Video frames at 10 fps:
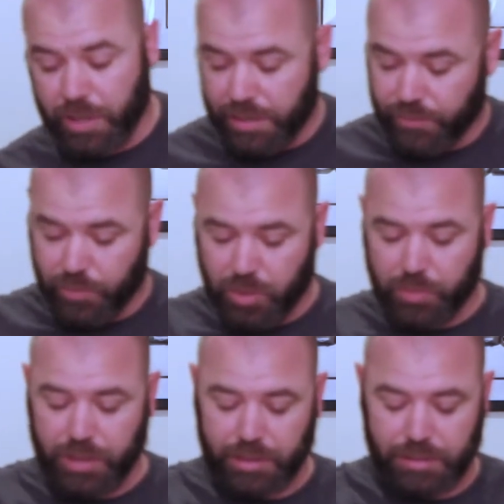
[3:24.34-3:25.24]
has football
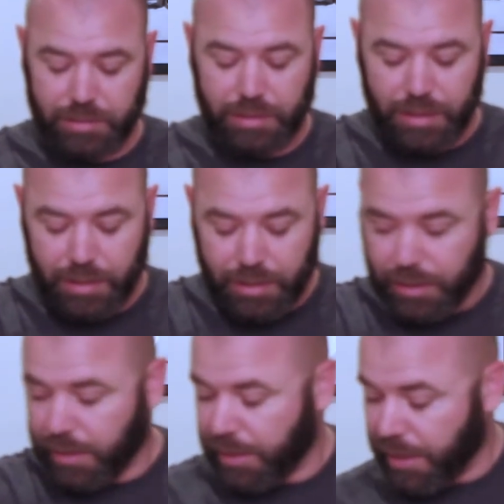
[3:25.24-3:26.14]
practice.
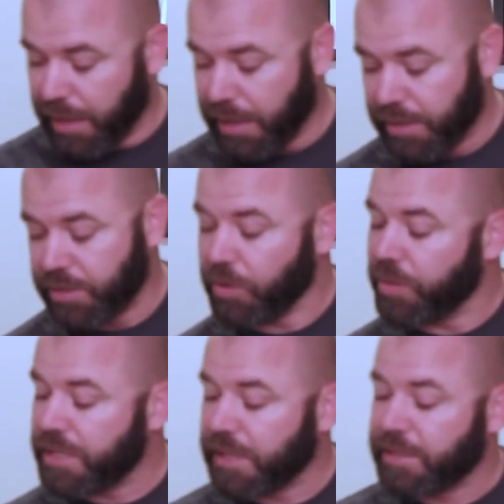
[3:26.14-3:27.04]
And so
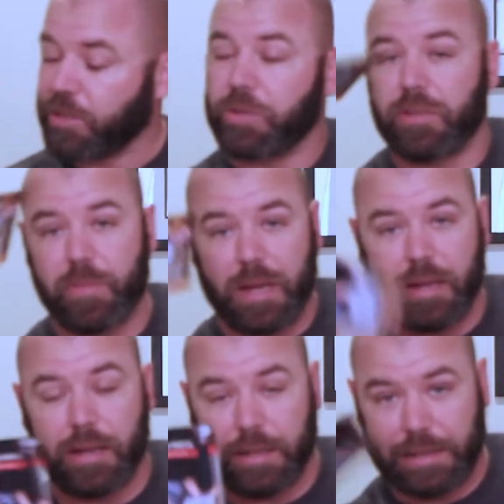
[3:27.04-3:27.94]
this exclusive
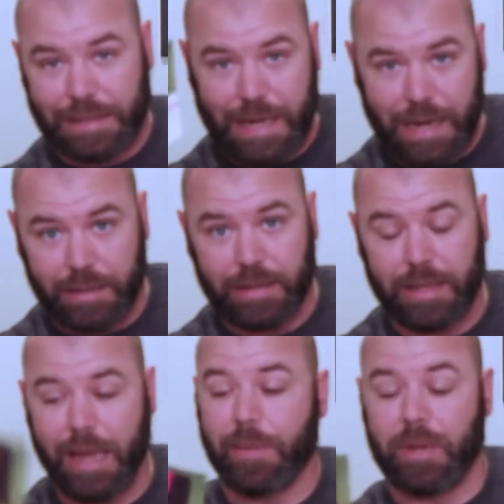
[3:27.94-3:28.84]
tag that
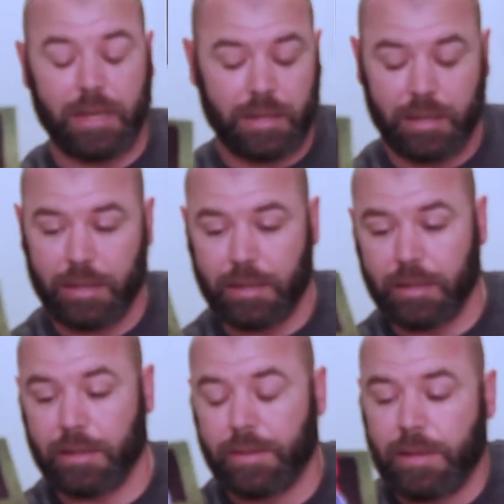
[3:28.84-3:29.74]
came in
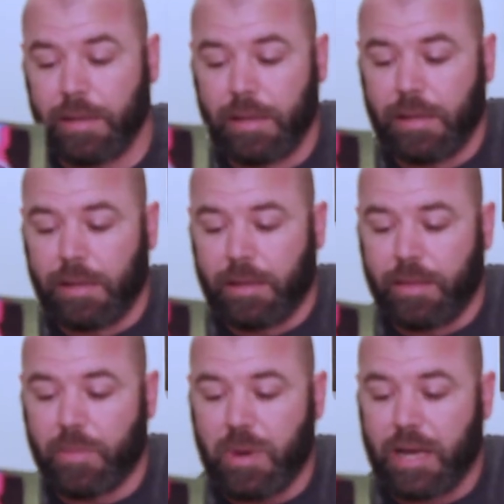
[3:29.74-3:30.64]

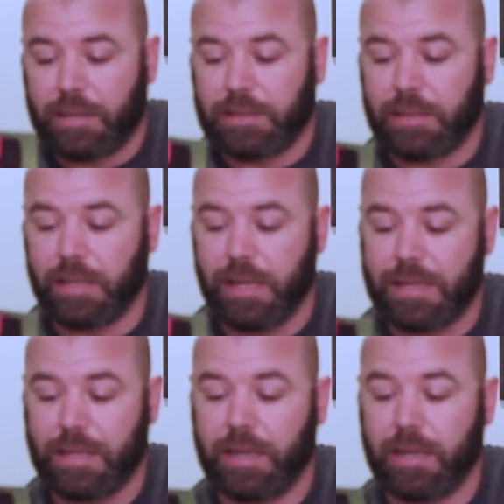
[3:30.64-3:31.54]
the box,
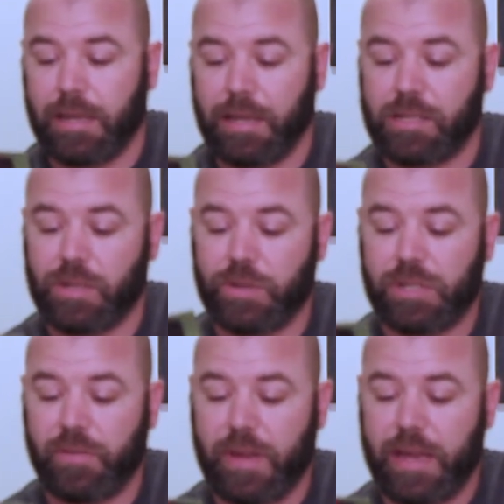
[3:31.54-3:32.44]
it's an
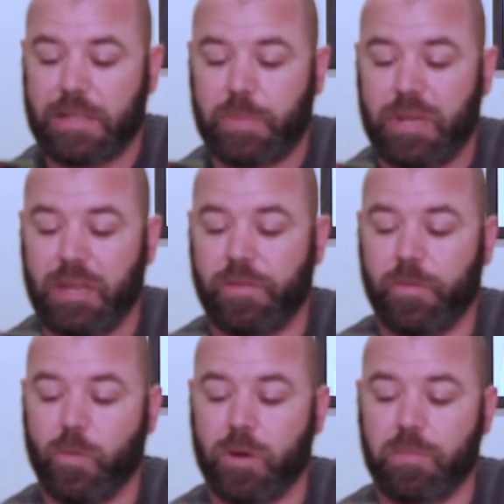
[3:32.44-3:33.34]
exclusive
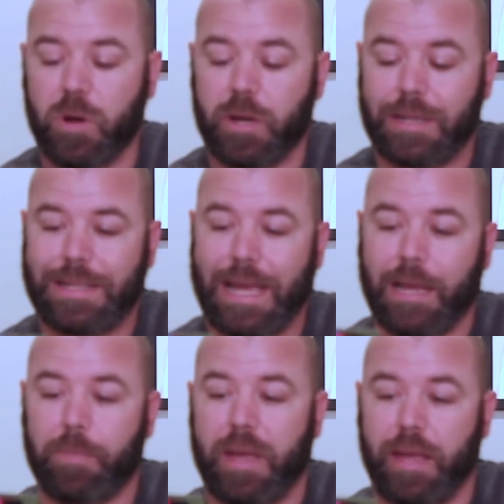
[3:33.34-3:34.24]
SP4 Mark
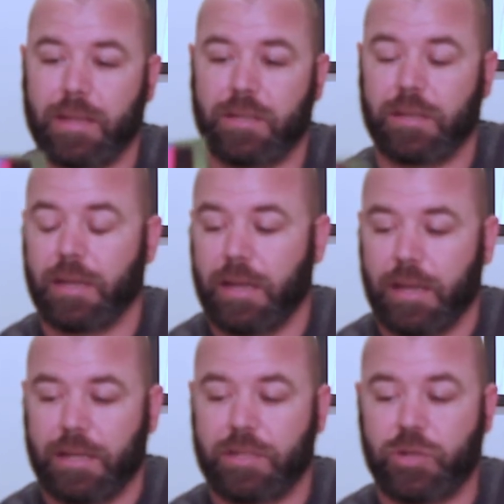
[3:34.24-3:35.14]
Tech Pants.
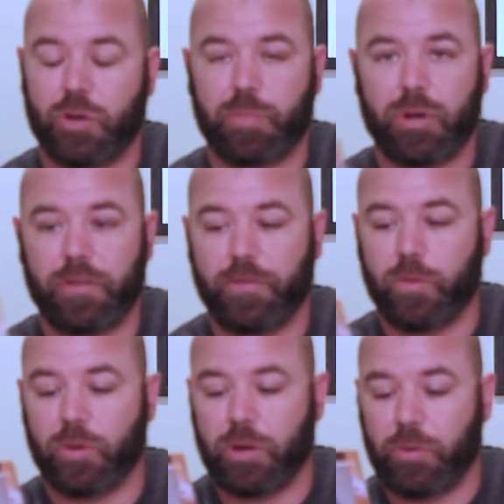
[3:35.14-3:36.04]
It's a Short Par
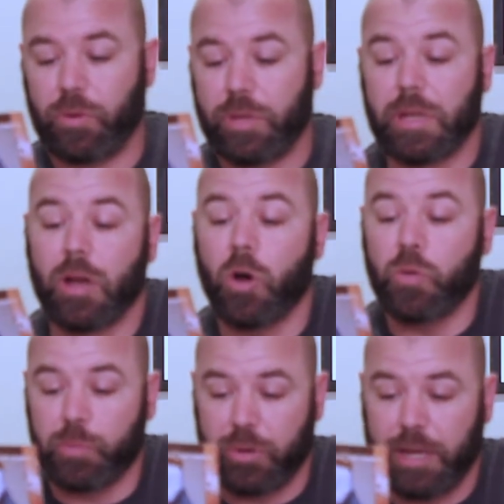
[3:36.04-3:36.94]
4
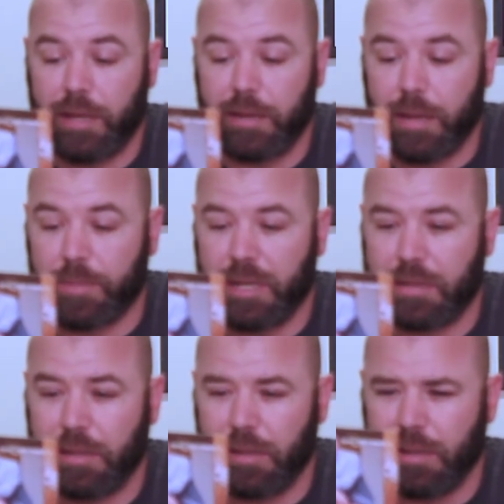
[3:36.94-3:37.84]
own brand, I'm
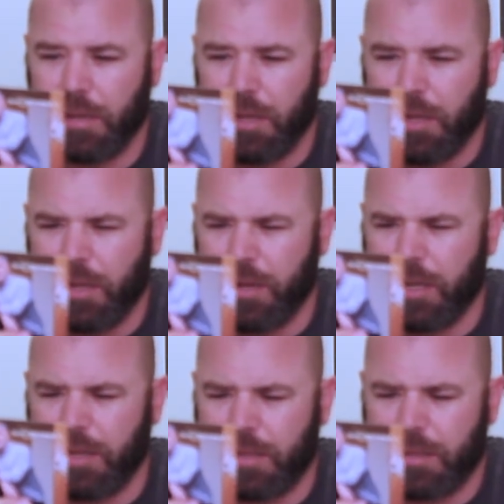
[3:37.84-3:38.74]
guessing. Oh
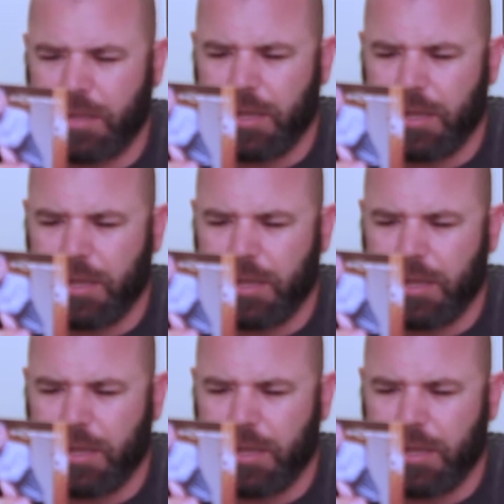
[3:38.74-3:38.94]
yeah, it is.